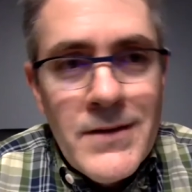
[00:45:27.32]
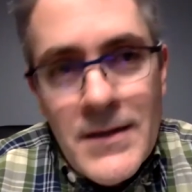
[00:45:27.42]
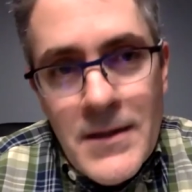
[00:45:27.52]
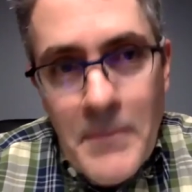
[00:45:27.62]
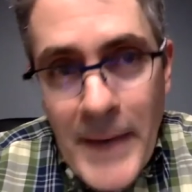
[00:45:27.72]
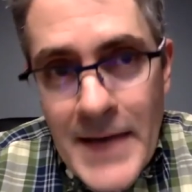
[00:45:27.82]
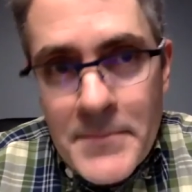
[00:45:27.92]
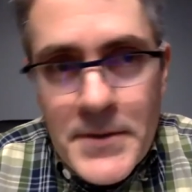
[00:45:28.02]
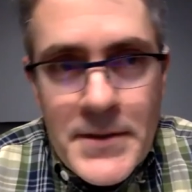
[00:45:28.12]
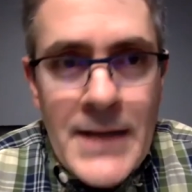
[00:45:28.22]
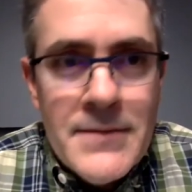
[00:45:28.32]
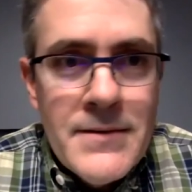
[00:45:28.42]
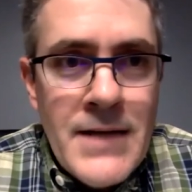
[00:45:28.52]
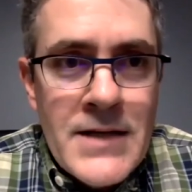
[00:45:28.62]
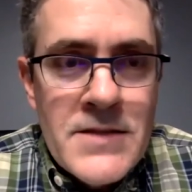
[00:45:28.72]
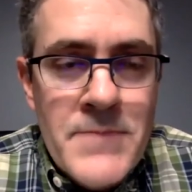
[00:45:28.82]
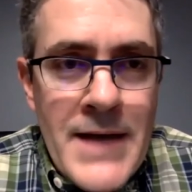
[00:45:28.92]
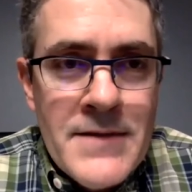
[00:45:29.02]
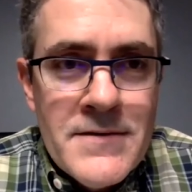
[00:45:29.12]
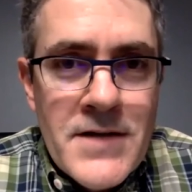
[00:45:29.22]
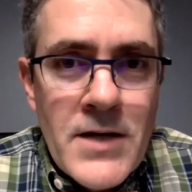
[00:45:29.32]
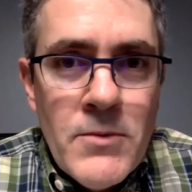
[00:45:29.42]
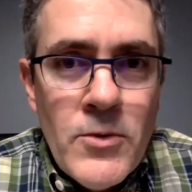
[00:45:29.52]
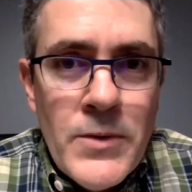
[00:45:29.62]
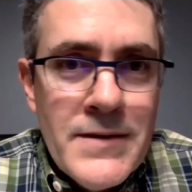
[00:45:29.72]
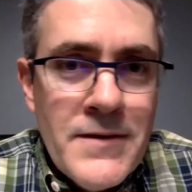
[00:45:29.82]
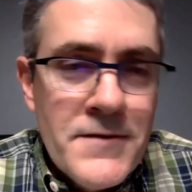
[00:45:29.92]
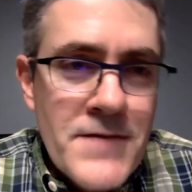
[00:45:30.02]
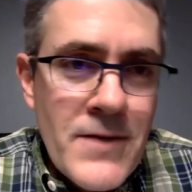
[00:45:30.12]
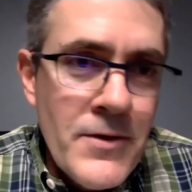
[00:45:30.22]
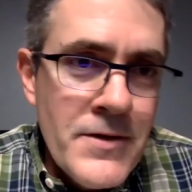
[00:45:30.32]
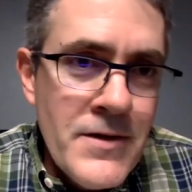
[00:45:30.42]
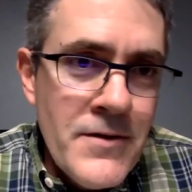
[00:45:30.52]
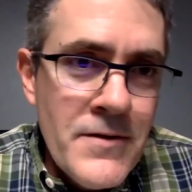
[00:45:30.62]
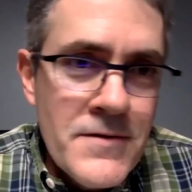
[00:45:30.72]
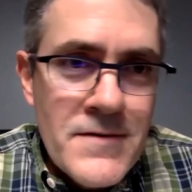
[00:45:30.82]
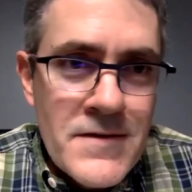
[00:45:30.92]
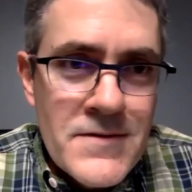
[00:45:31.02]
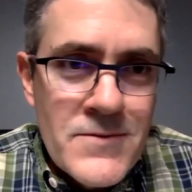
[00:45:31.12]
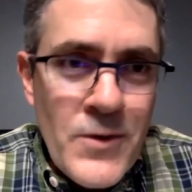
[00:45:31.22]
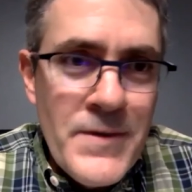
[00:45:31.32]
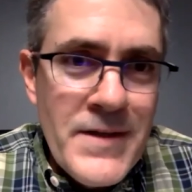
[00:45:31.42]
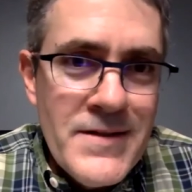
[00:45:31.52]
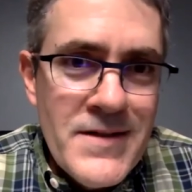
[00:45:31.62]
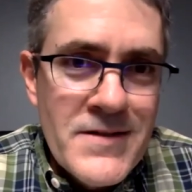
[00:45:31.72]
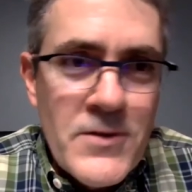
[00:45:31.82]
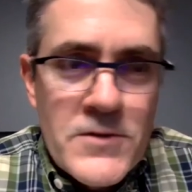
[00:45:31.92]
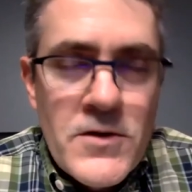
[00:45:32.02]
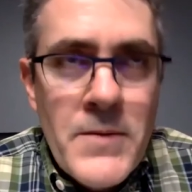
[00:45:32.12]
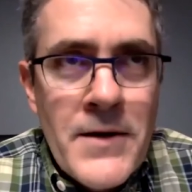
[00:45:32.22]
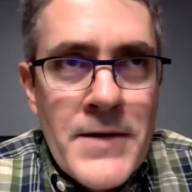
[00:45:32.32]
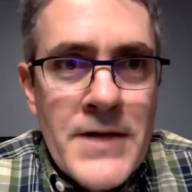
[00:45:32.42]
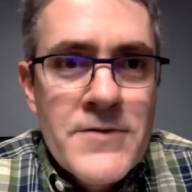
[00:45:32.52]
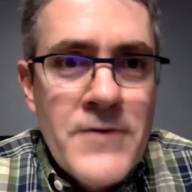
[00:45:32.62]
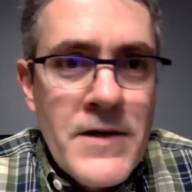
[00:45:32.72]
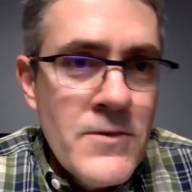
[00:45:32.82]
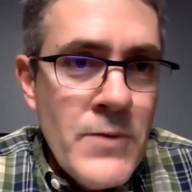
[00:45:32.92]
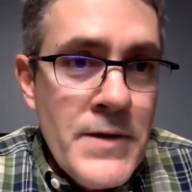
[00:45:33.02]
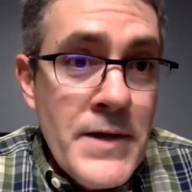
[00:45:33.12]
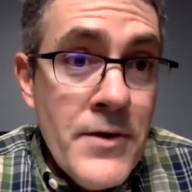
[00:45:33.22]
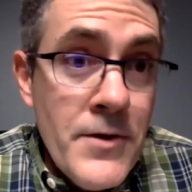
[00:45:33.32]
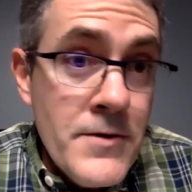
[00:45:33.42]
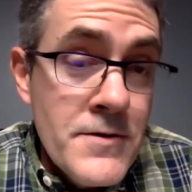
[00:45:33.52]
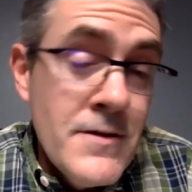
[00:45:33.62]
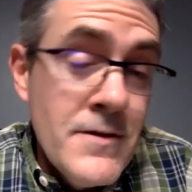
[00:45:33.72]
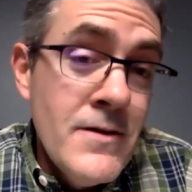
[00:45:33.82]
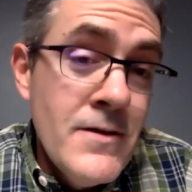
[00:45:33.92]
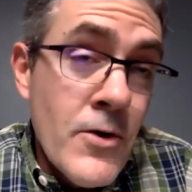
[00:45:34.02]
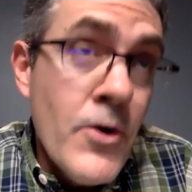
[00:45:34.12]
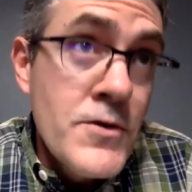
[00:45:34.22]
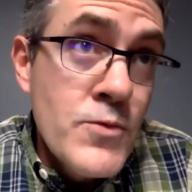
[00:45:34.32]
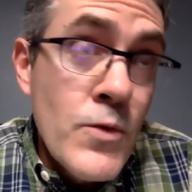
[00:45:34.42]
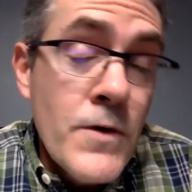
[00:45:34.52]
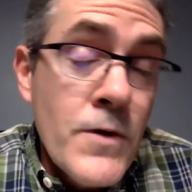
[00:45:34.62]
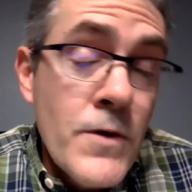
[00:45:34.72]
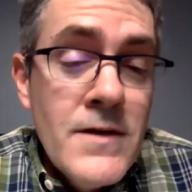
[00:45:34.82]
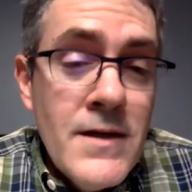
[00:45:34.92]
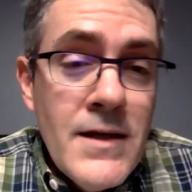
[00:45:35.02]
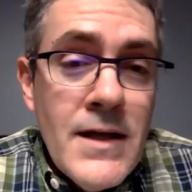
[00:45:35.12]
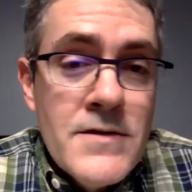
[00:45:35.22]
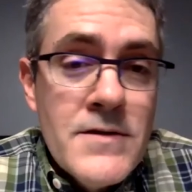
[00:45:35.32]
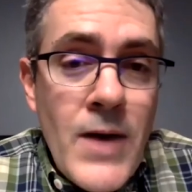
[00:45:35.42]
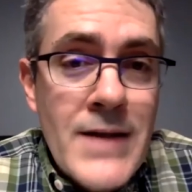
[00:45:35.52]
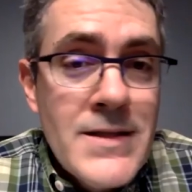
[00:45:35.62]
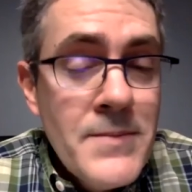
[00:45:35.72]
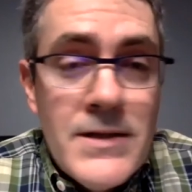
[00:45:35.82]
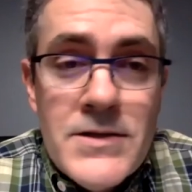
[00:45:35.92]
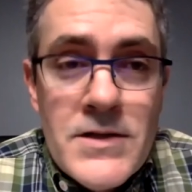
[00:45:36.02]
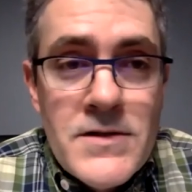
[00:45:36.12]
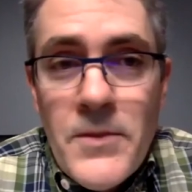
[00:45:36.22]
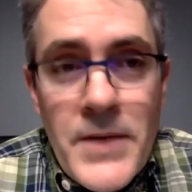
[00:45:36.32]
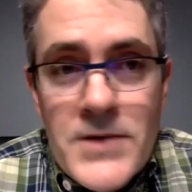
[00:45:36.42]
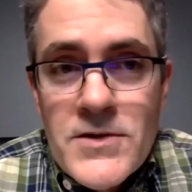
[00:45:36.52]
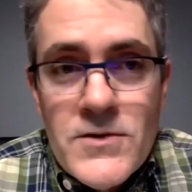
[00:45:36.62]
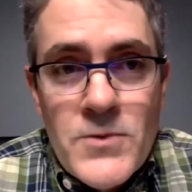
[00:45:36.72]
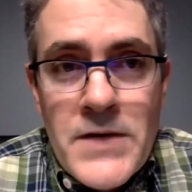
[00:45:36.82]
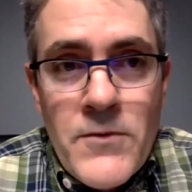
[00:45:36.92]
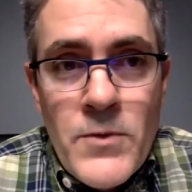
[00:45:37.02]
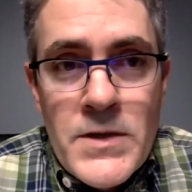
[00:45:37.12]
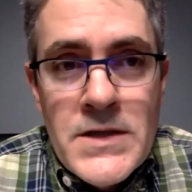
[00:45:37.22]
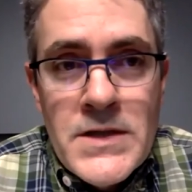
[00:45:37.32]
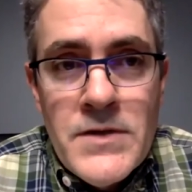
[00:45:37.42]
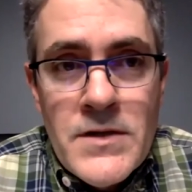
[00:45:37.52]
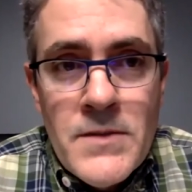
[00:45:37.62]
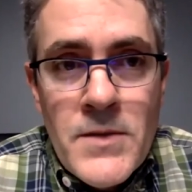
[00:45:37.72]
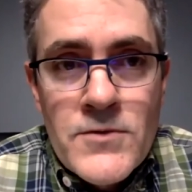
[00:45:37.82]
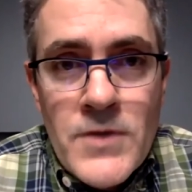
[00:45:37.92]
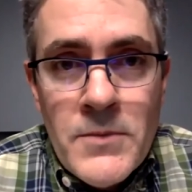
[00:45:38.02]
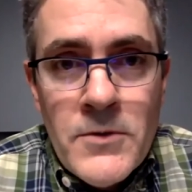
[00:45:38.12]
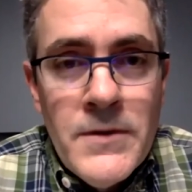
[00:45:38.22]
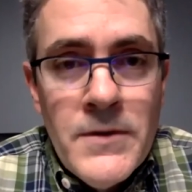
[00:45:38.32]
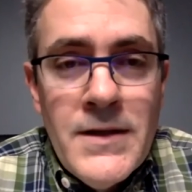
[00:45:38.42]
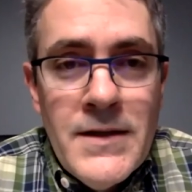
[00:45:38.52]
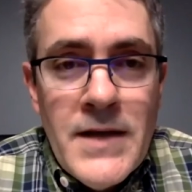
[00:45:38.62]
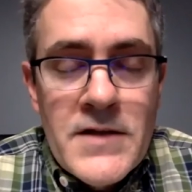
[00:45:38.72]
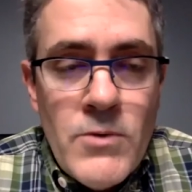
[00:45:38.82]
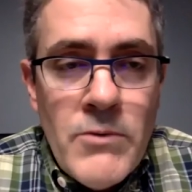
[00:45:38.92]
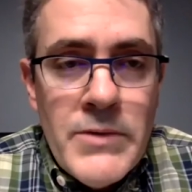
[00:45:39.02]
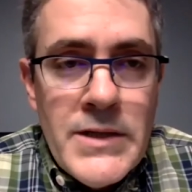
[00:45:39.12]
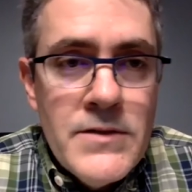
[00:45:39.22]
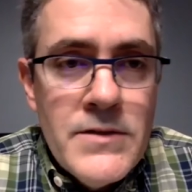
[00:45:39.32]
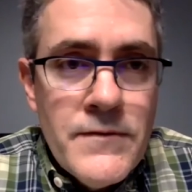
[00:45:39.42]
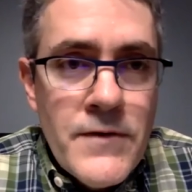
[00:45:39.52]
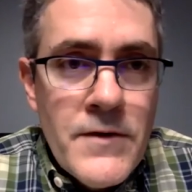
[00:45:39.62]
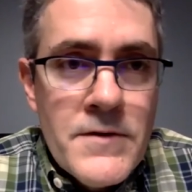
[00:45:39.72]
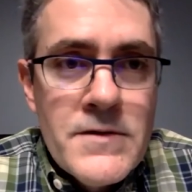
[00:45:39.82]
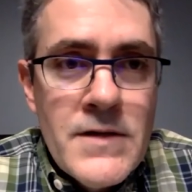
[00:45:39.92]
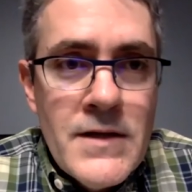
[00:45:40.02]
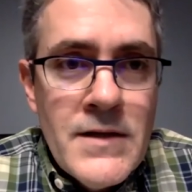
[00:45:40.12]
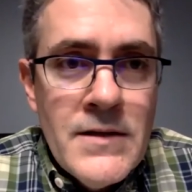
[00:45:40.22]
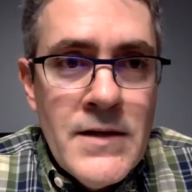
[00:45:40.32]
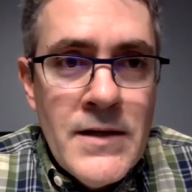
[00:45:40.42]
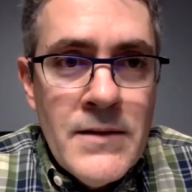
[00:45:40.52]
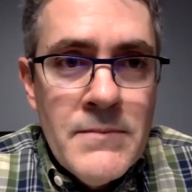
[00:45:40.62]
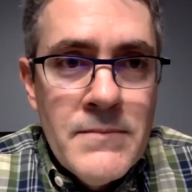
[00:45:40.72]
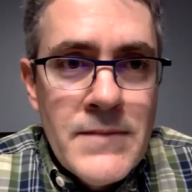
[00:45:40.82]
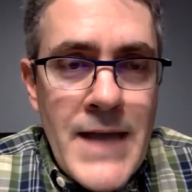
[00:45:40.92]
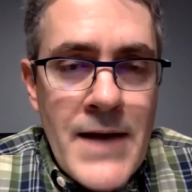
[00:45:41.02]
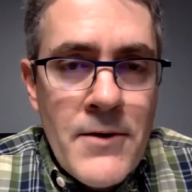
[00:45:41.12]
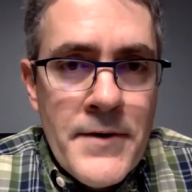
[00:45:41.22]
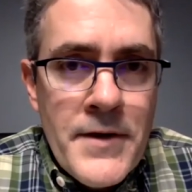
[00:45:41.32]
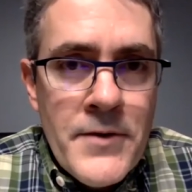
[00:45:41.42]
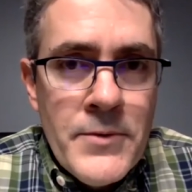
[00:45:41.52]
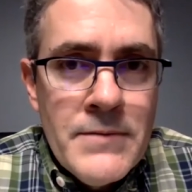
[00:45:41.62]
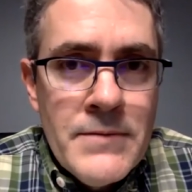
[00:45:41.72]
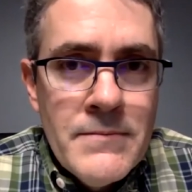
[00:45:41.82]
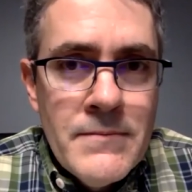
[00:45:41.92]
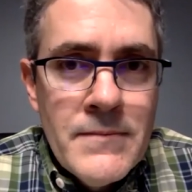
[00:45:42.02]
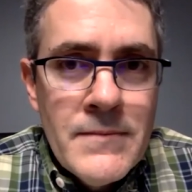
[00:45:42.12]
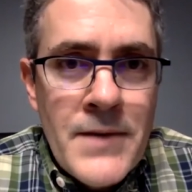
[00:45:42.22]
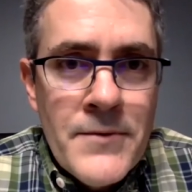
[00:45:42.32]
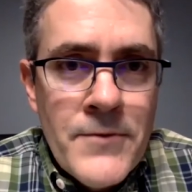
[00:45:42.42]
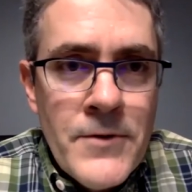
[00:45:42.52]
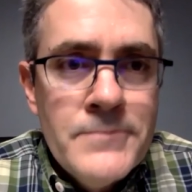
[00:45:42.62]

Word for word: bad, but not, not as bad as the terrible one. And they'll say, well, you know, this, this one that doesn't look so bad on x-ray is the one that hurts or hurts worse. And so I typically just tell patients, whichever one is giving you the most trouble, that's the one we need to do first and then uh, tackle the other one down the road.